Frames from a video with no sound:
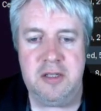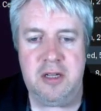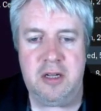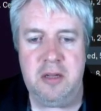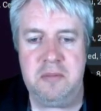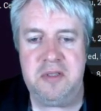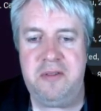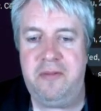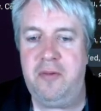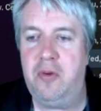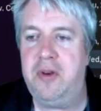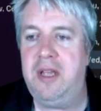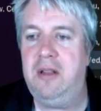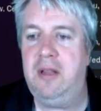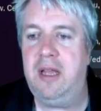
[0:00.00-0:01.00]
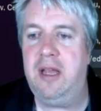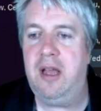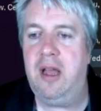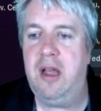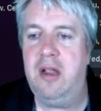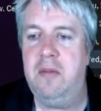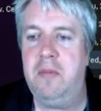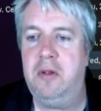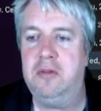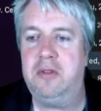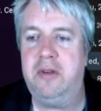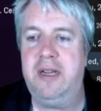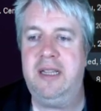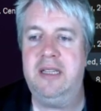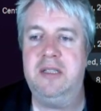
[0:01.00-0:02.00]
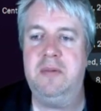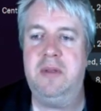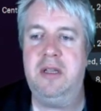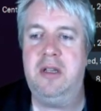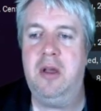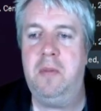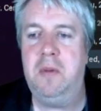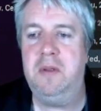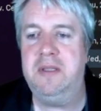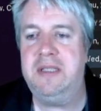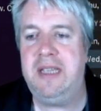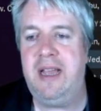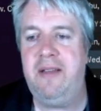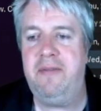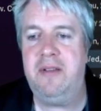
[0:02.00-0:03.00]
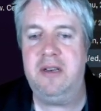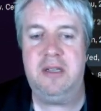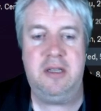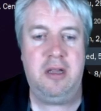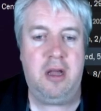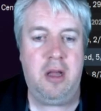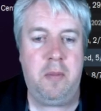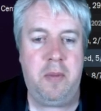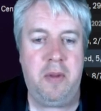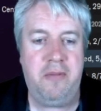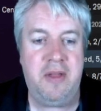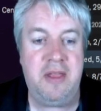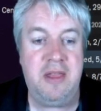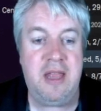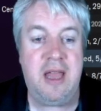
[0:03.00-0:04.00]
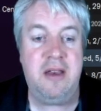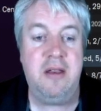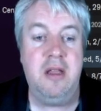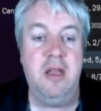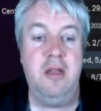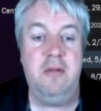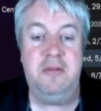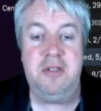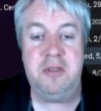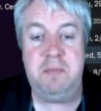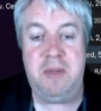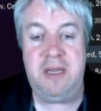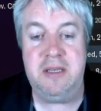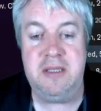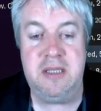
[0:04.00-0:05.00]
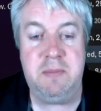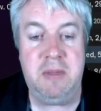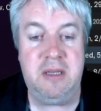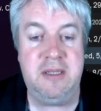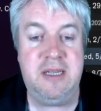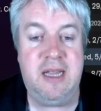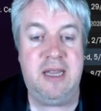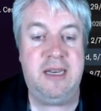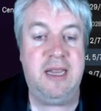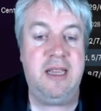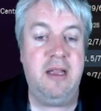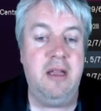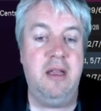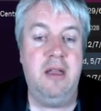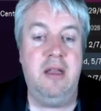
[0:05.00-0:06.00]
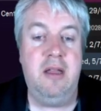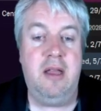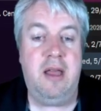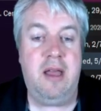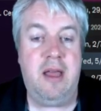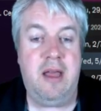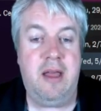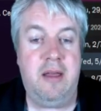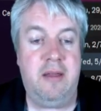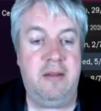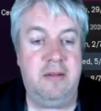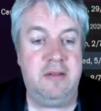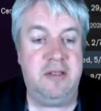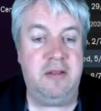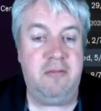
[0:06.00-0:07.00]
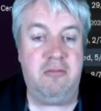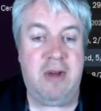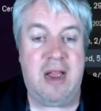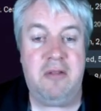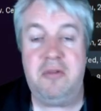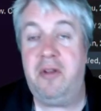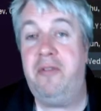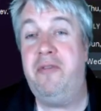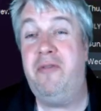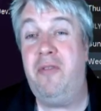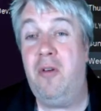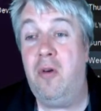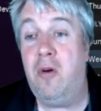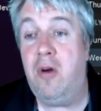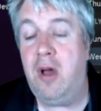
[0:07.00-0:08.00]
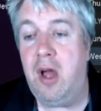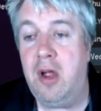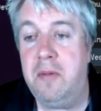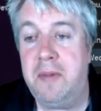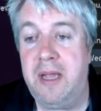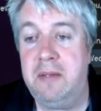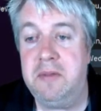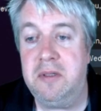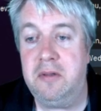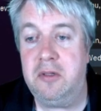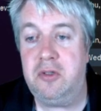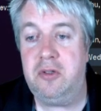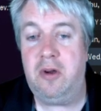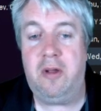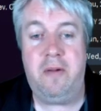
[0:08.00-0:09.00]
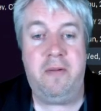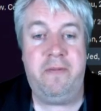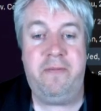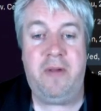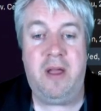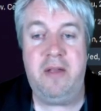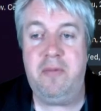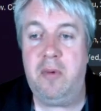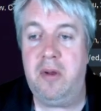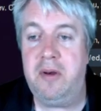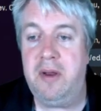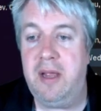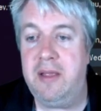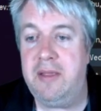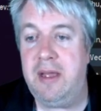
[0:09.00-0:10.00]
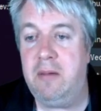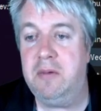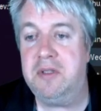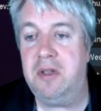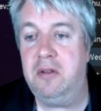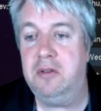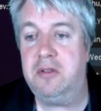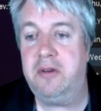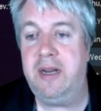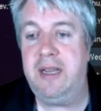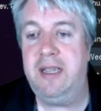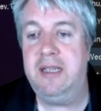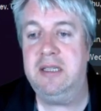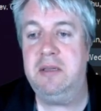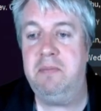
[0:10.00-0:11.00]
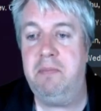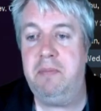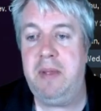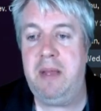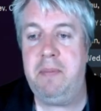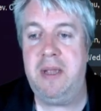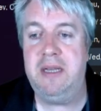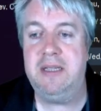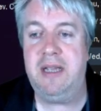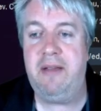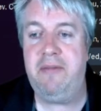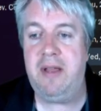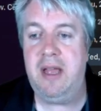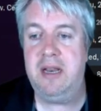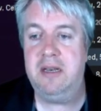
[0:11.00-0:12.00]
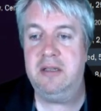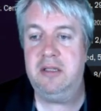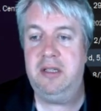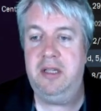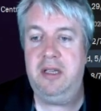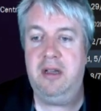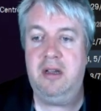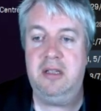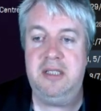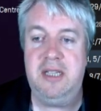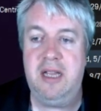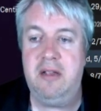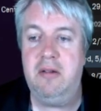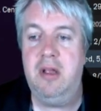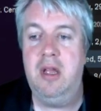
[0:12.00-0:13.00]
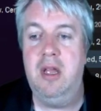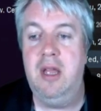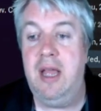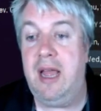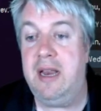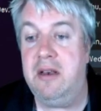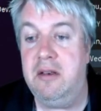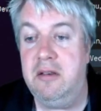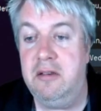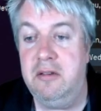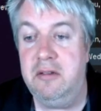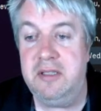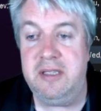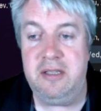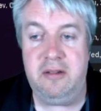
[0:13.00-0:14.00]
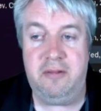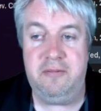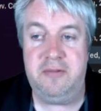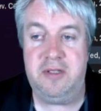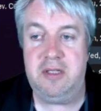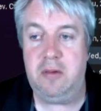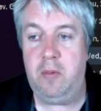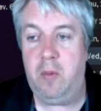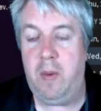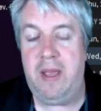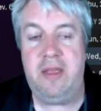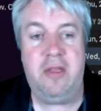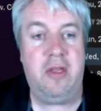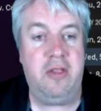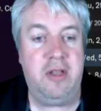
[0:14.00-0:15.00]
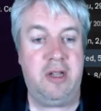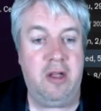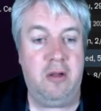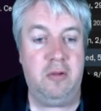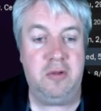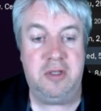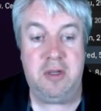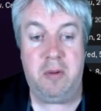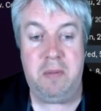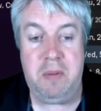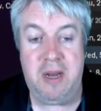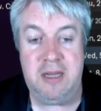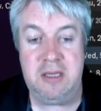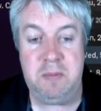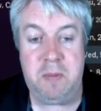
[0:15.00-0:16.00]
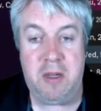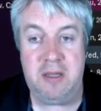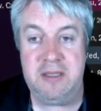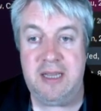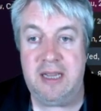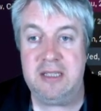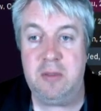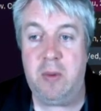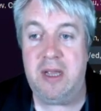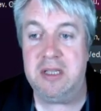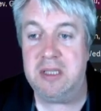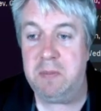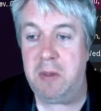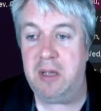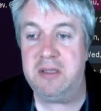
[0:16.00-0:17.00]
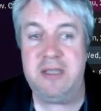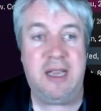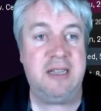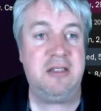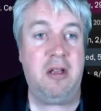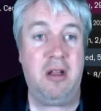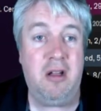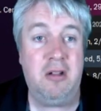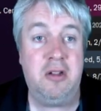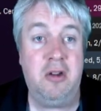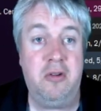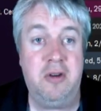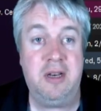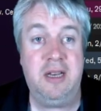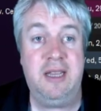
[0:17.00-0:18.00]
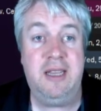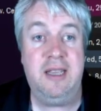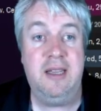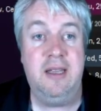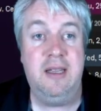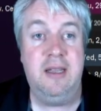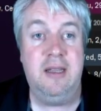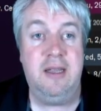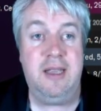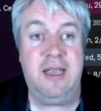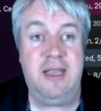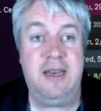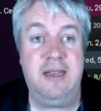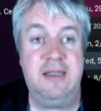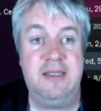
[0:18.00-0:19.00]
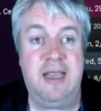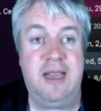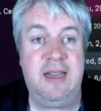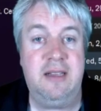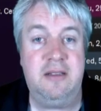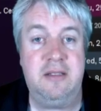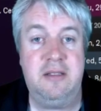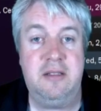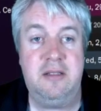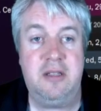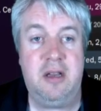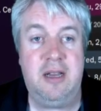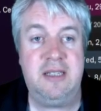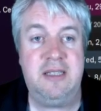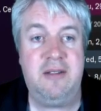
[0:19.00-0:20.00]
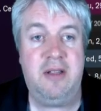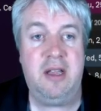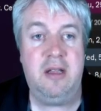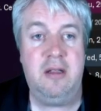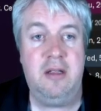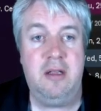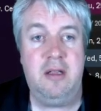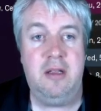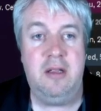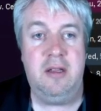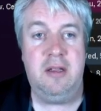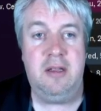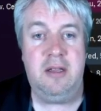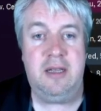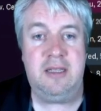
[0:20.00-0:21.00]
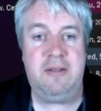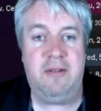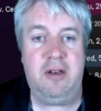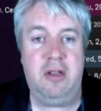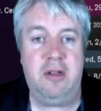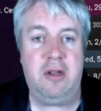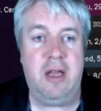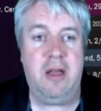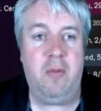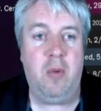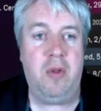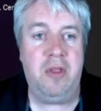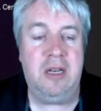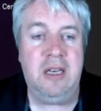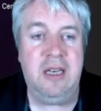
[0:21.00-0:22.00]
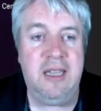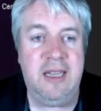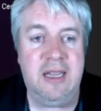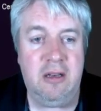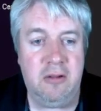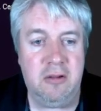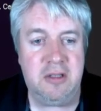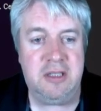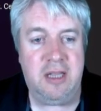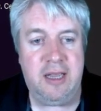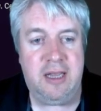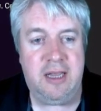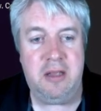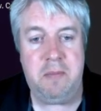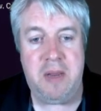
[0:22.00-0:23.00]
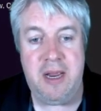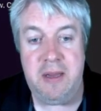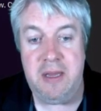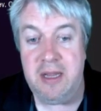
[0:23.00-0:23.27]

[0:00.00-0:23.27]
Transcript: Tukums 4-0 at home. Uldriķis with a couple, Daff and Karpov, and then just beaten Smiltani. To round off 4 home games on the trot, 5-1, and that was Uldriķis, Pape Daff and Chiadio, and Lucinovs with the goal. So we're playing Spartaks away, and Spartaks are currently in second. So let's have a look at what the league looks like at the minute.